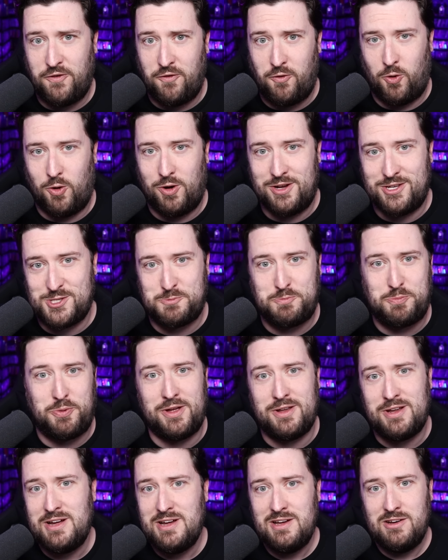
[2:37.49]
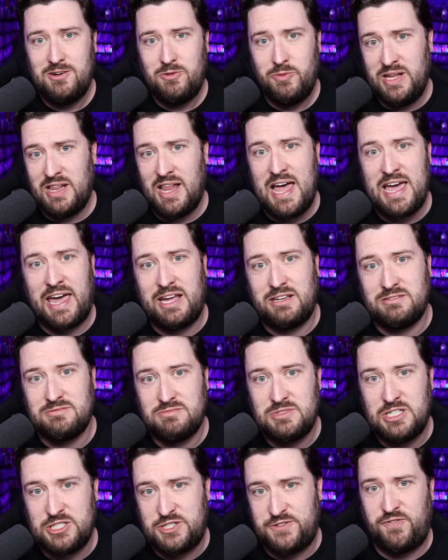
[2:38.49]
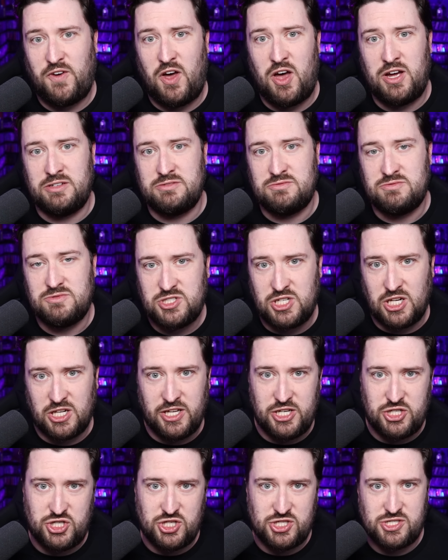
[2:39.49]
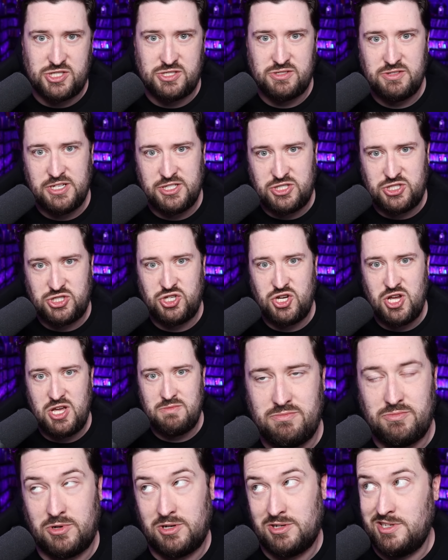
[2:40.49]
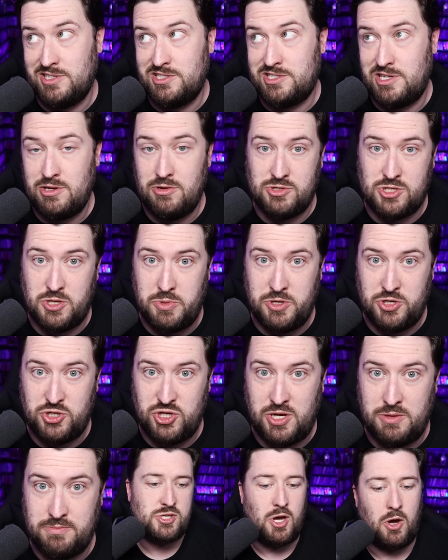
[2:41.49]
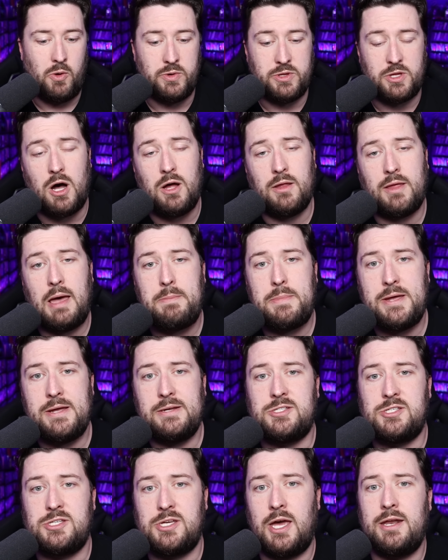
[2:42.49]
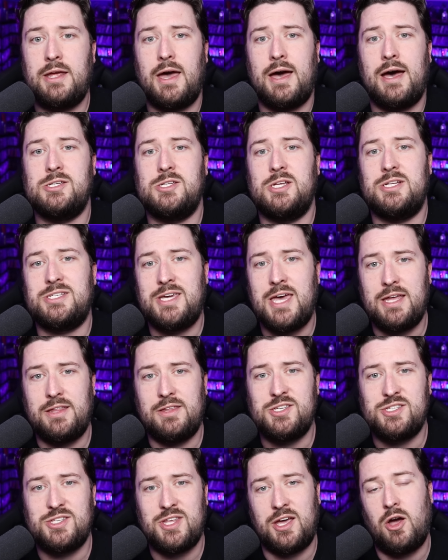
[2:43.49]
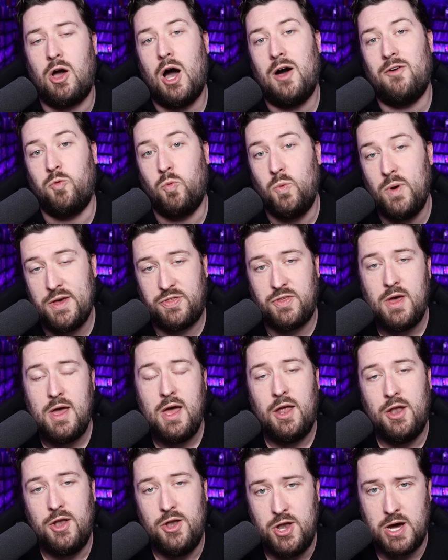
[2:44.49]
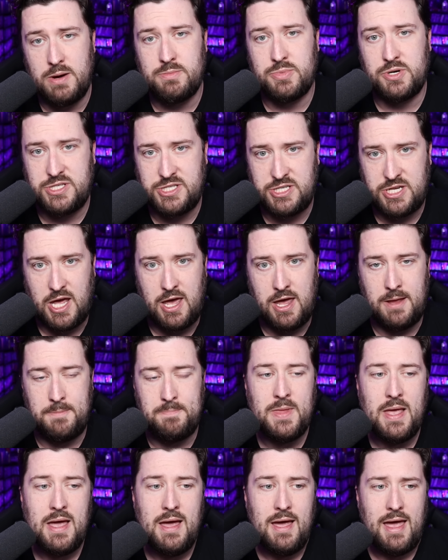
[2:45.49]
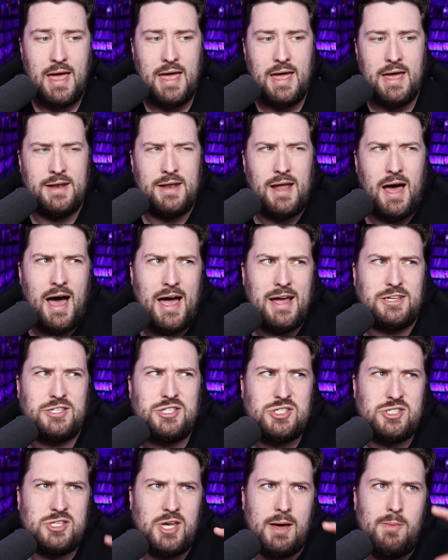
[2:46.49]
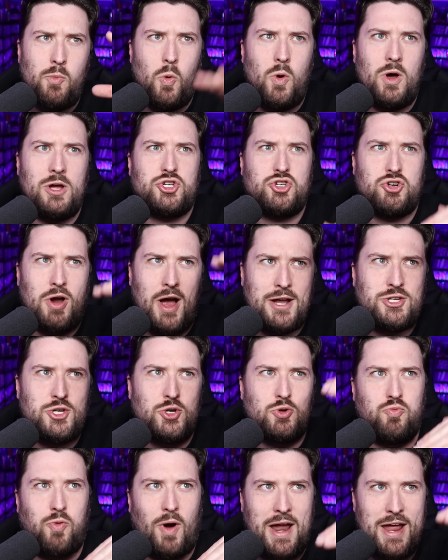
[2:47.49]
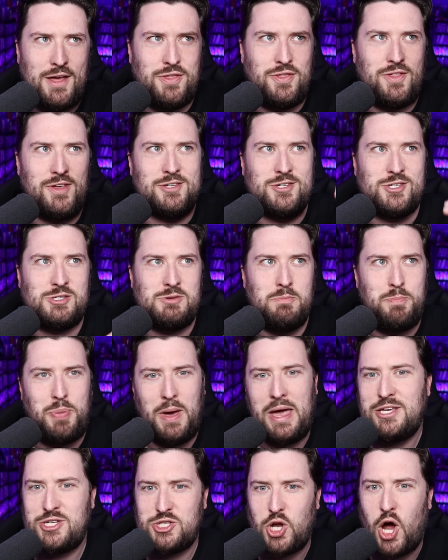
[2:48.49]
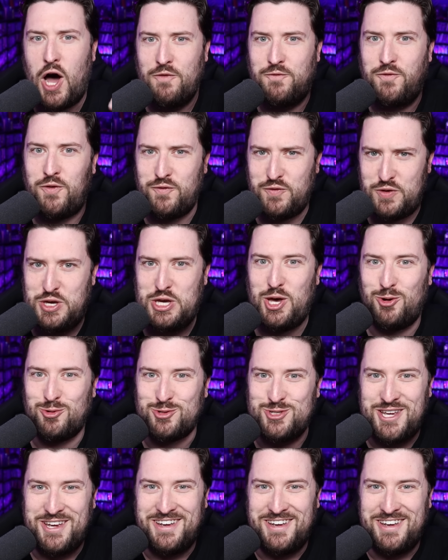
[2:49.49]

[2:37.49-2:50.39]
for us, but we like it. It's fun. It's delicious. It's cheap, or at least it used to be cheap. So, with all that being said, guys, let's kick this thing off with number 10. And I somewhat tried to rank this based off of guilt.